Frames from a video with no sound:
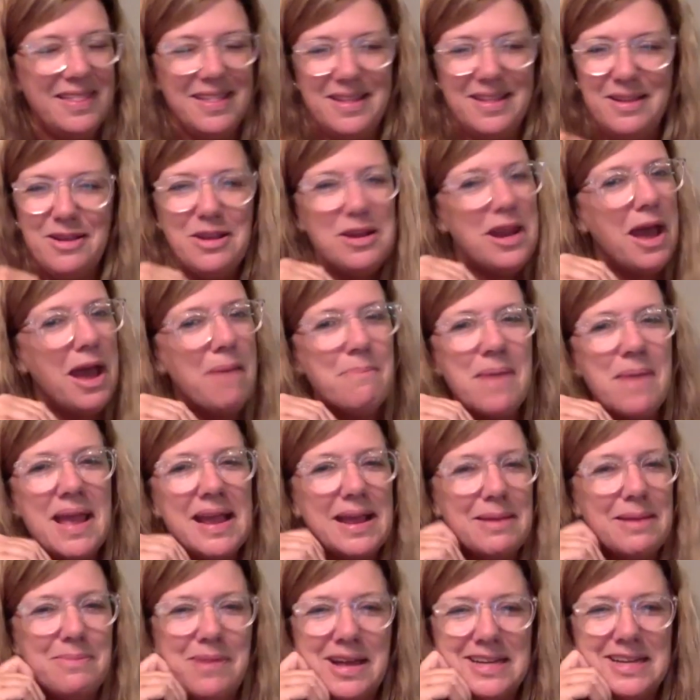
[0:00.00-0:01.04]
you're not
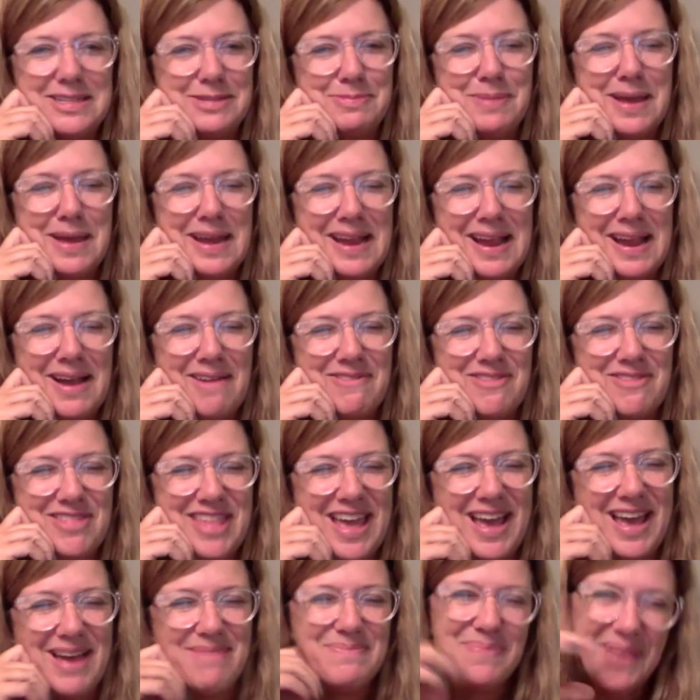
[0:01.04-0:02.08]
making much money off of
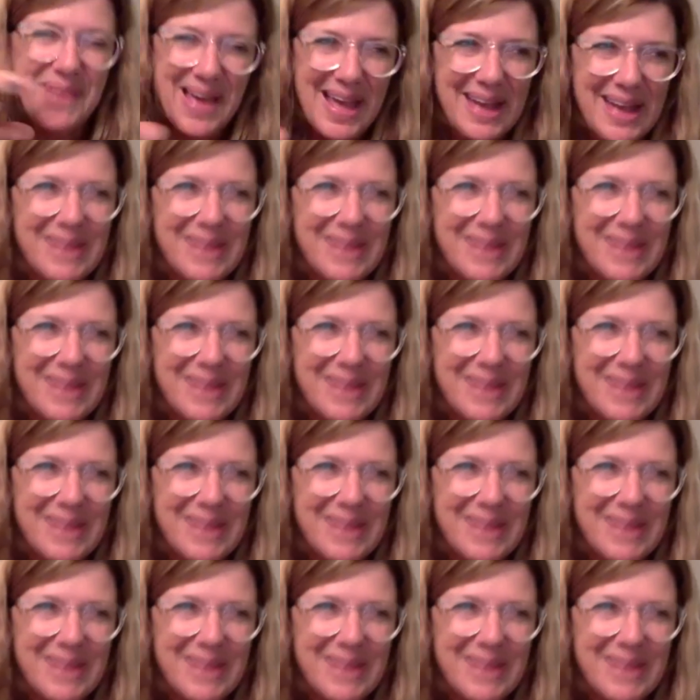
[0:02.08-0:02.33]
that. But